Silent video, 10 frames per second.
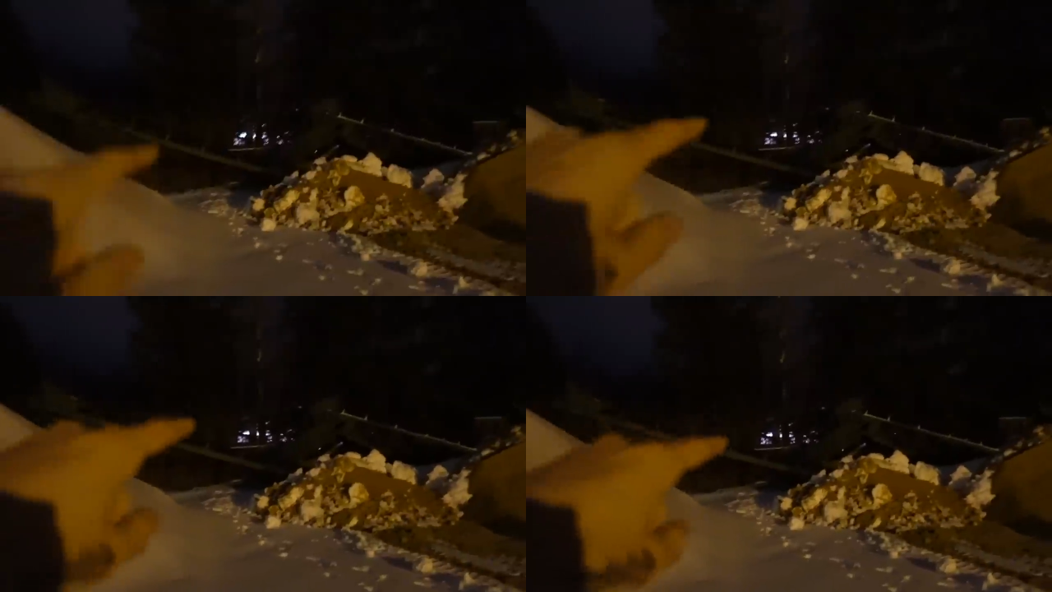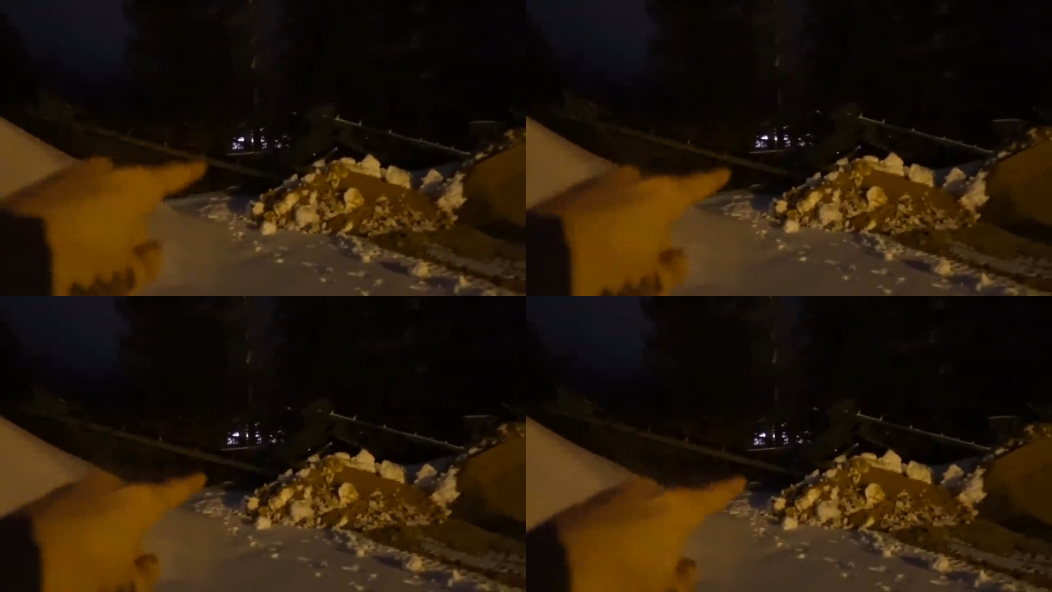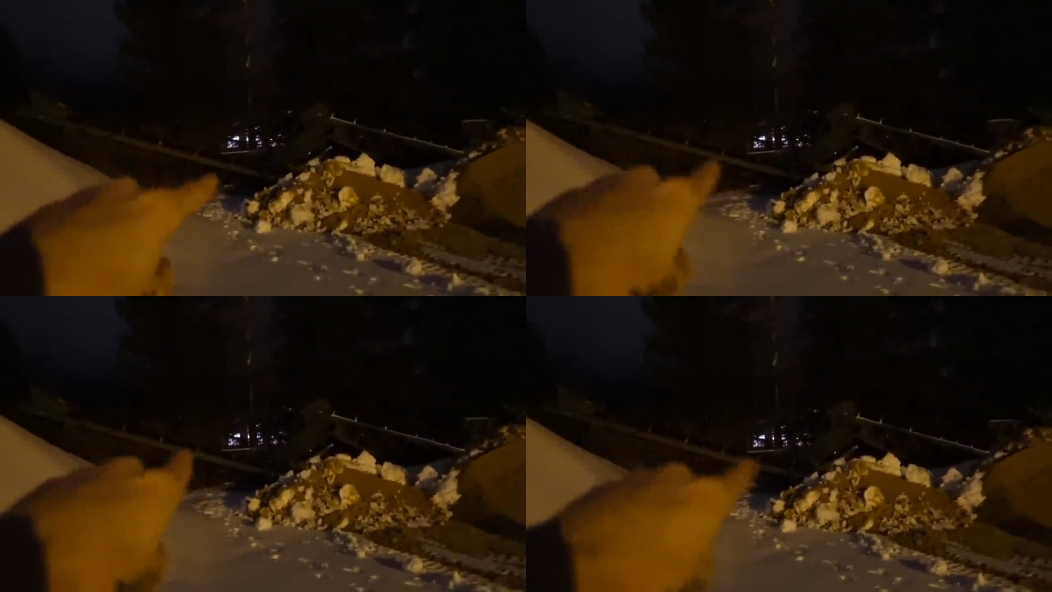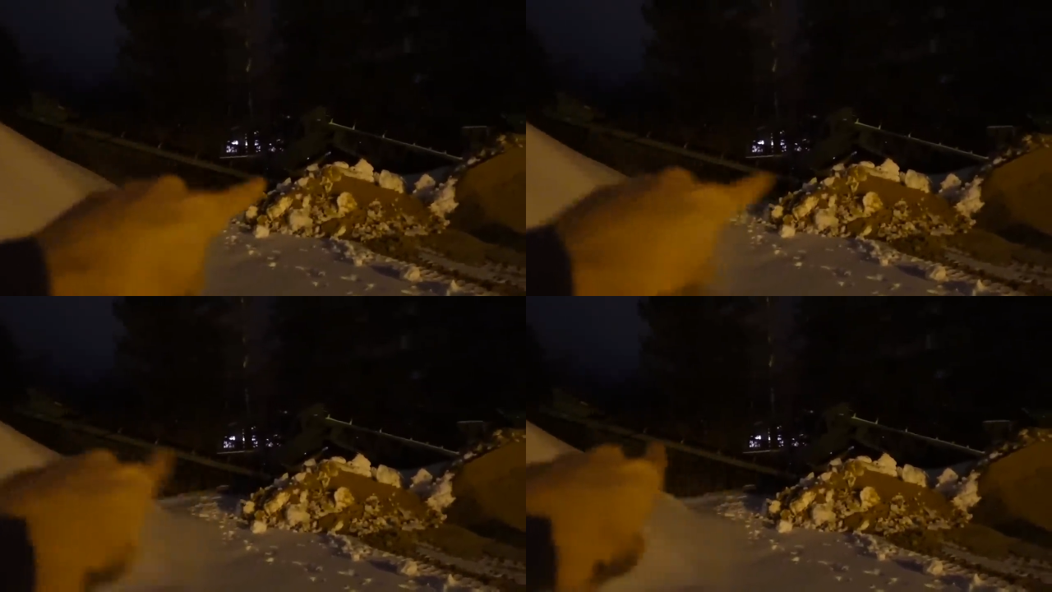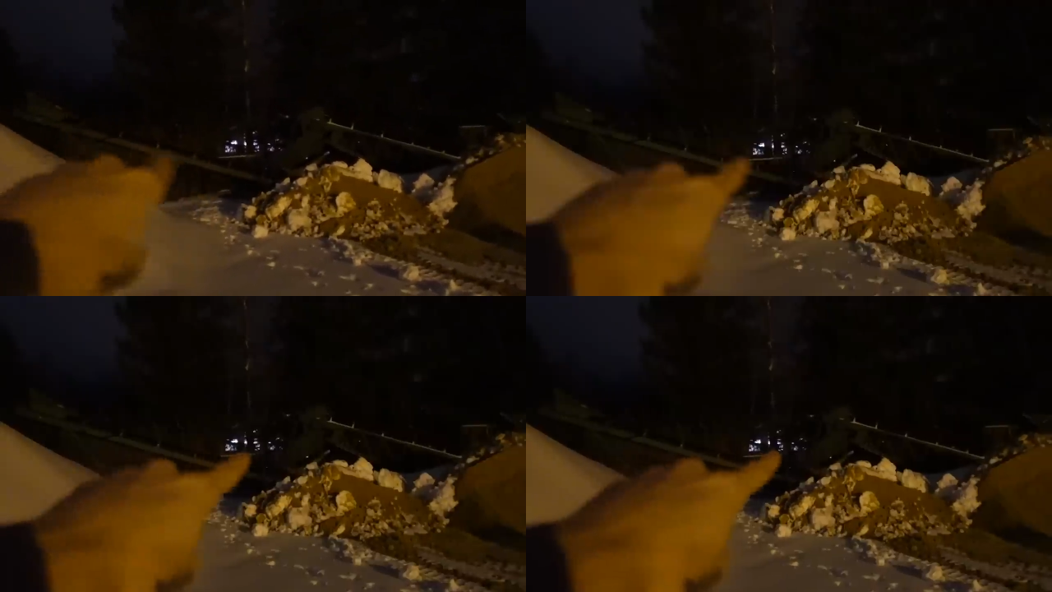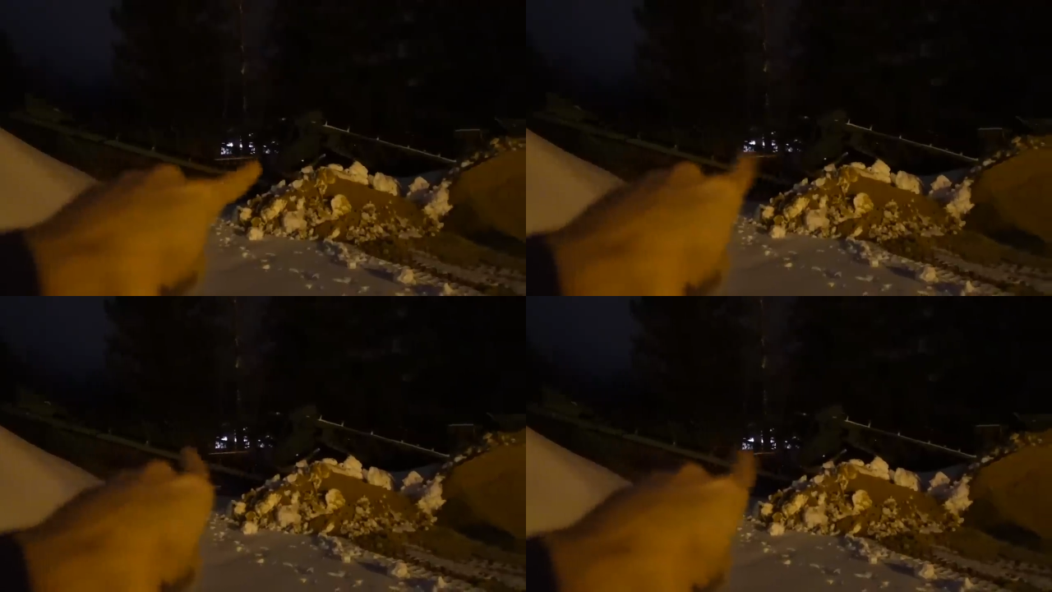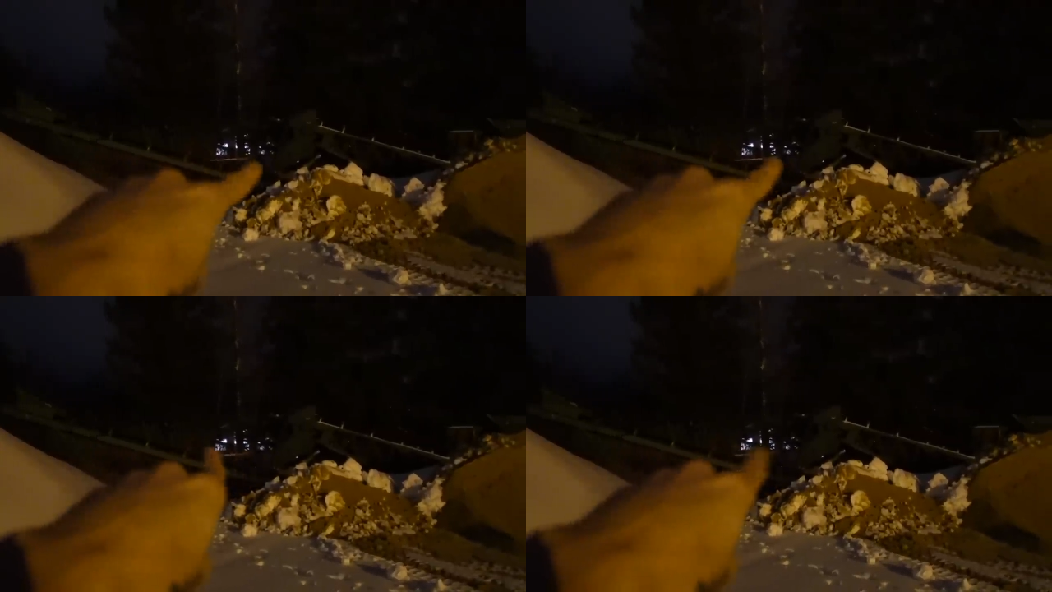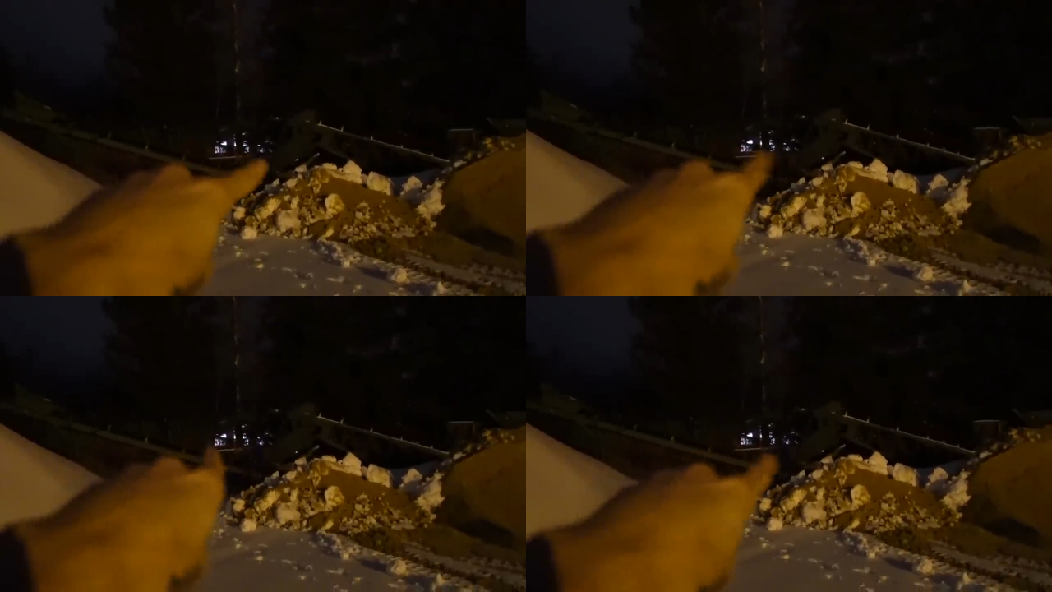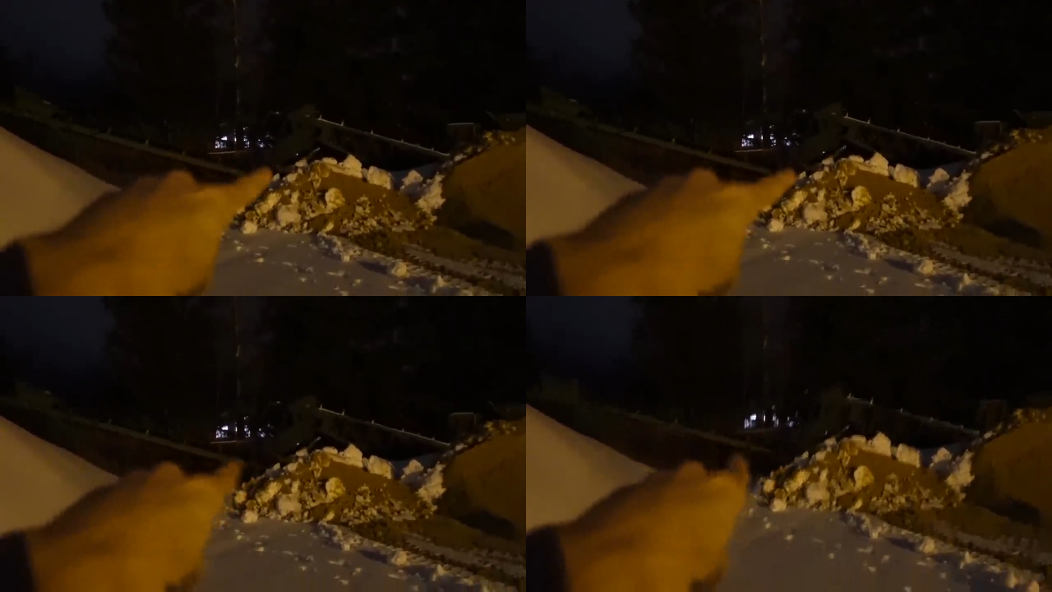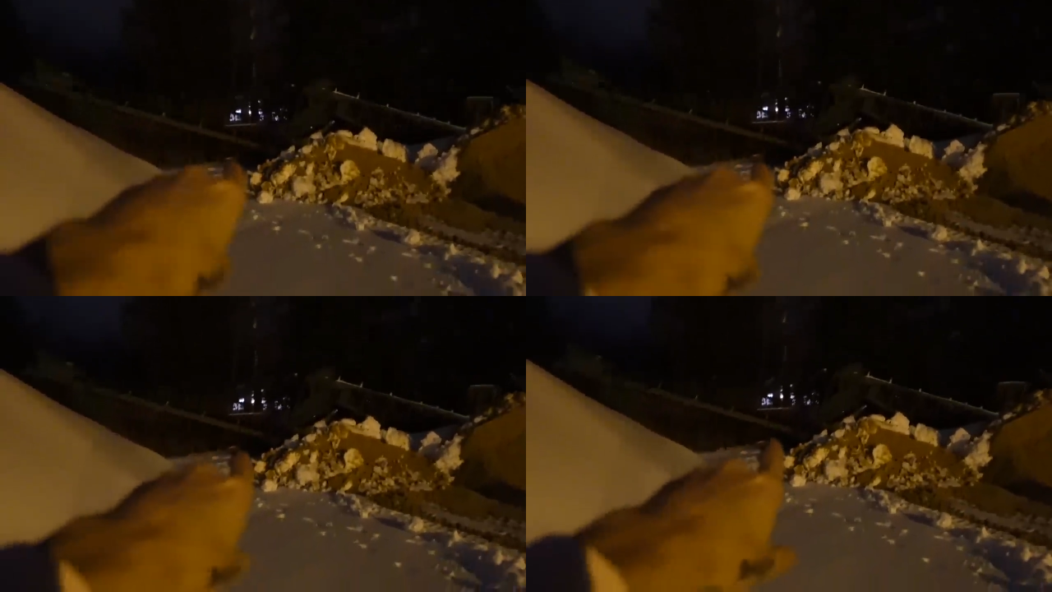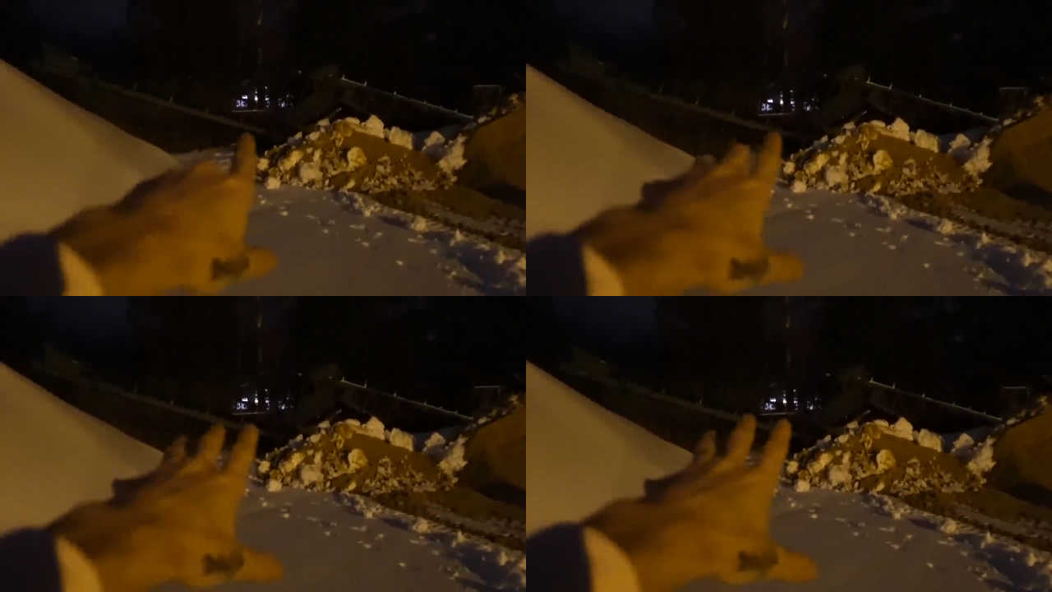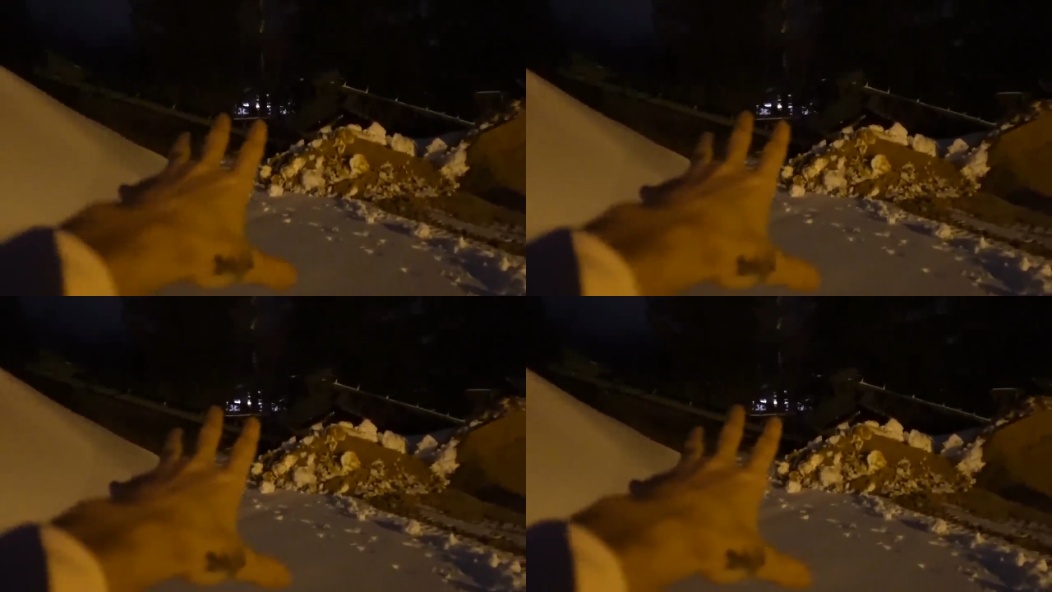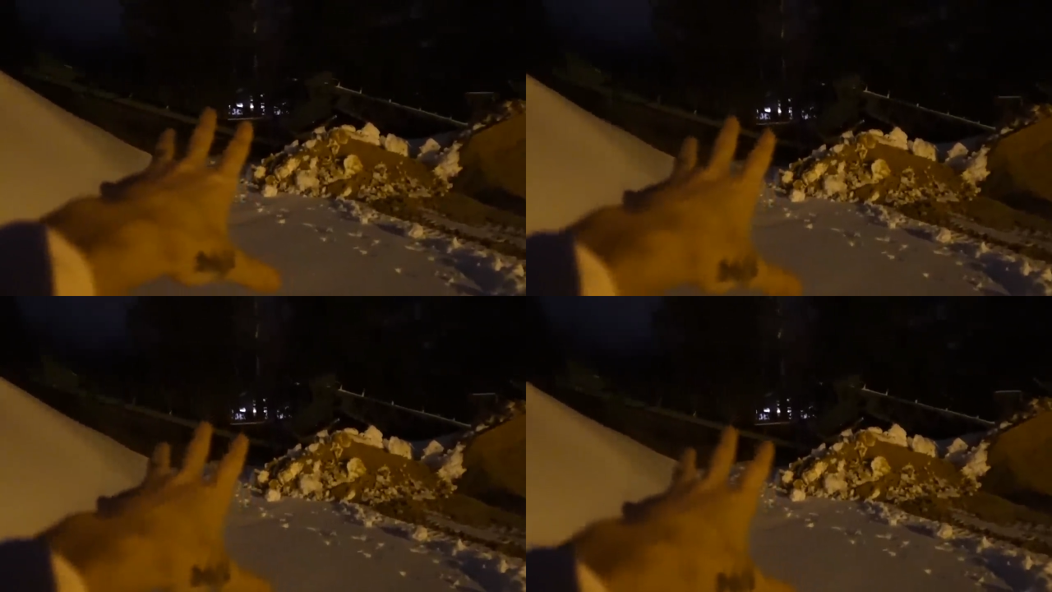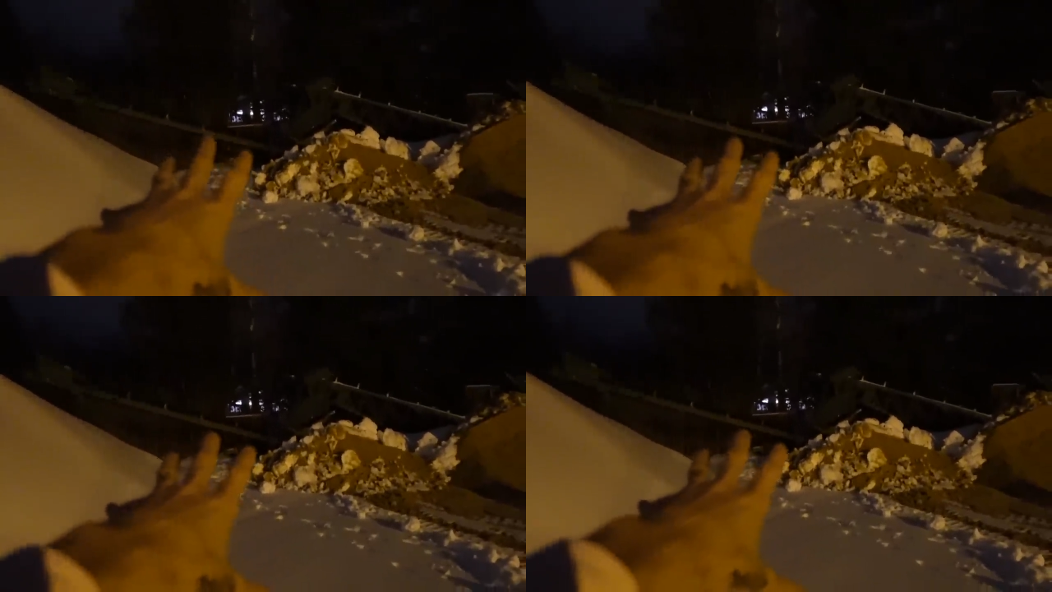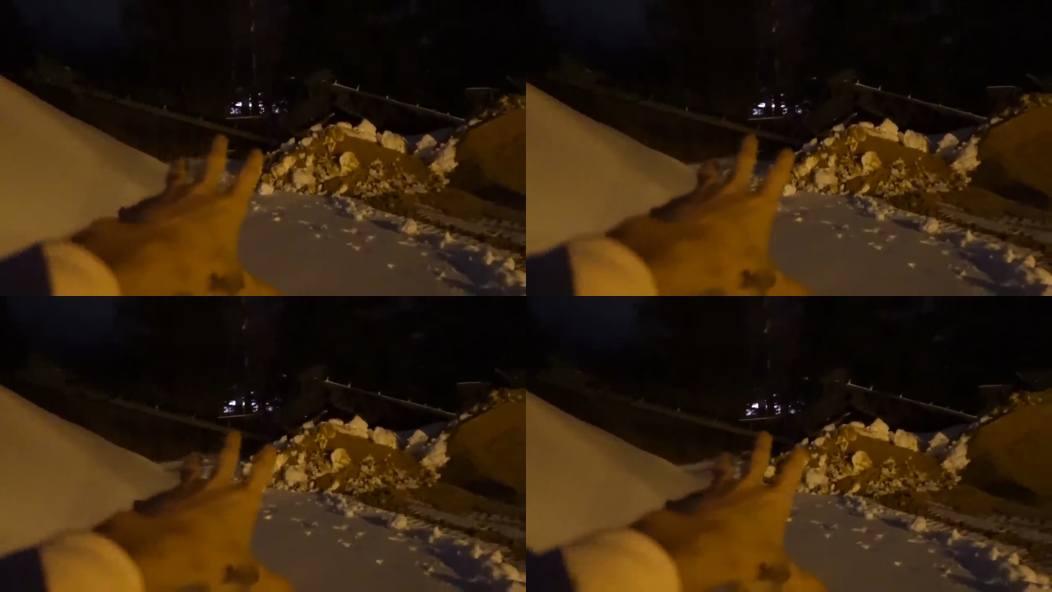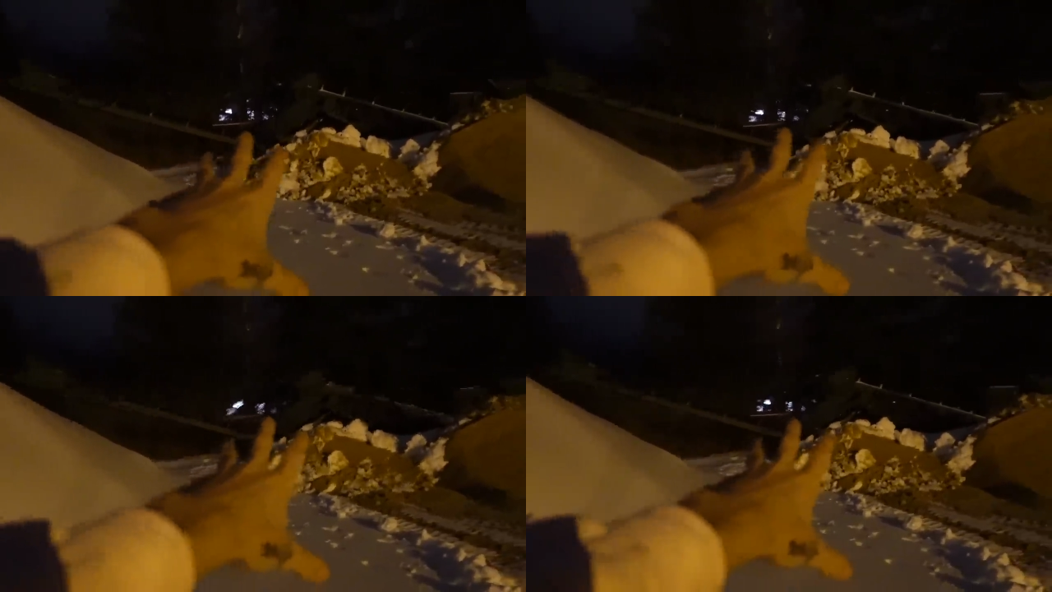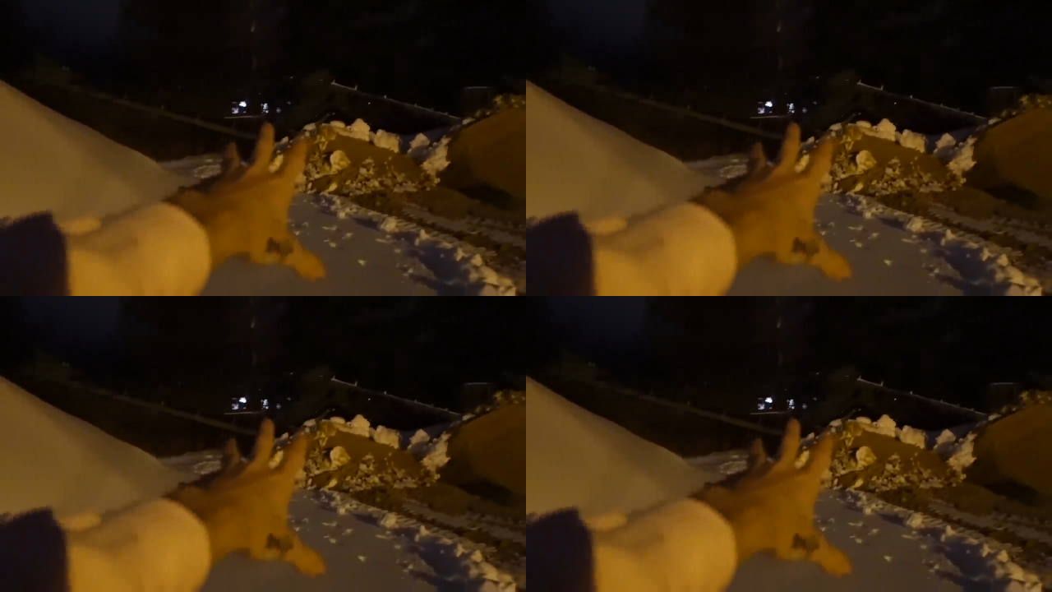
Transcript: Nobody's mouth can be seen.